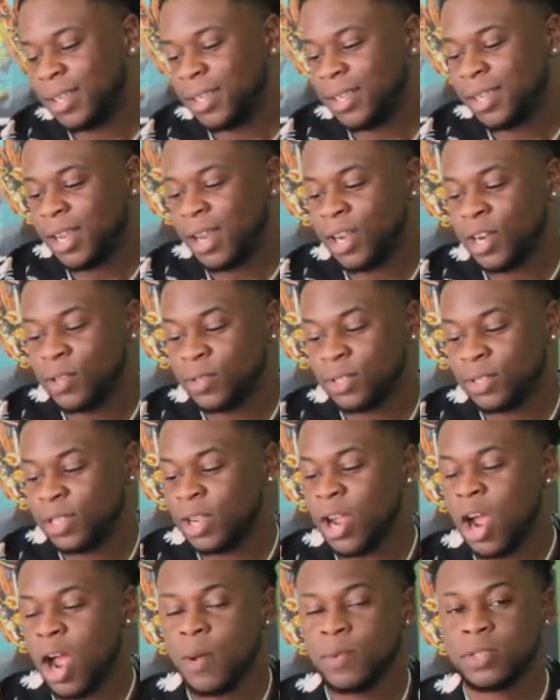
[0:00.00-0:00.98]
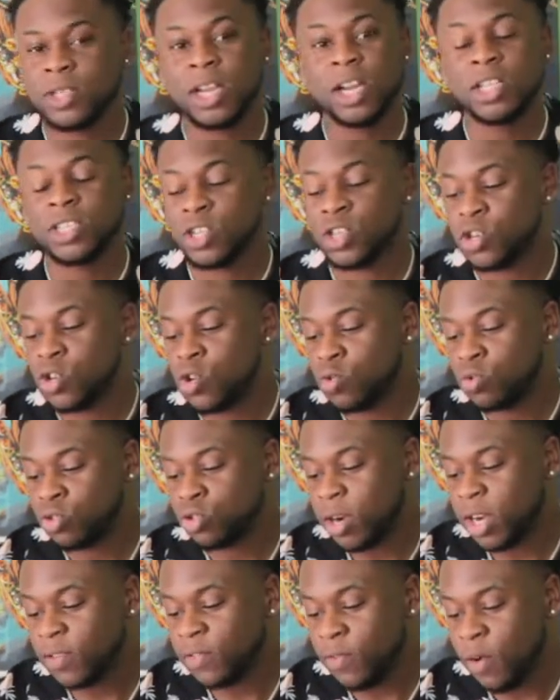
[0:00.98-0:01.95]
Y'all niggas in the comments like, that's a no
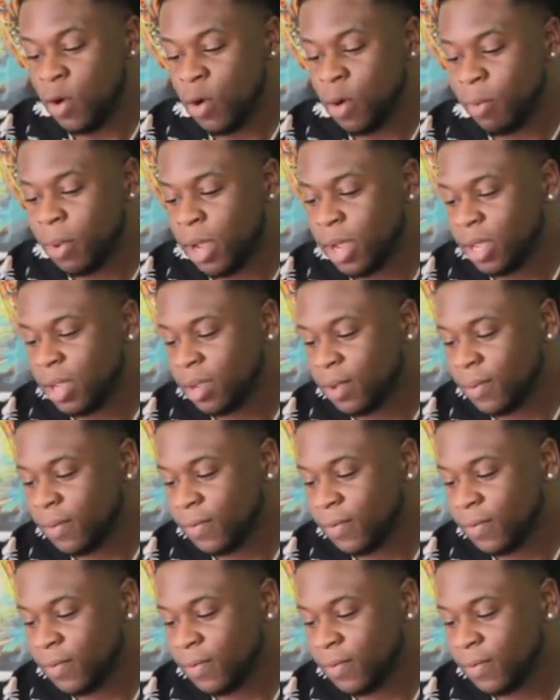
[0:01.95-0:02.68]
trace phone, man.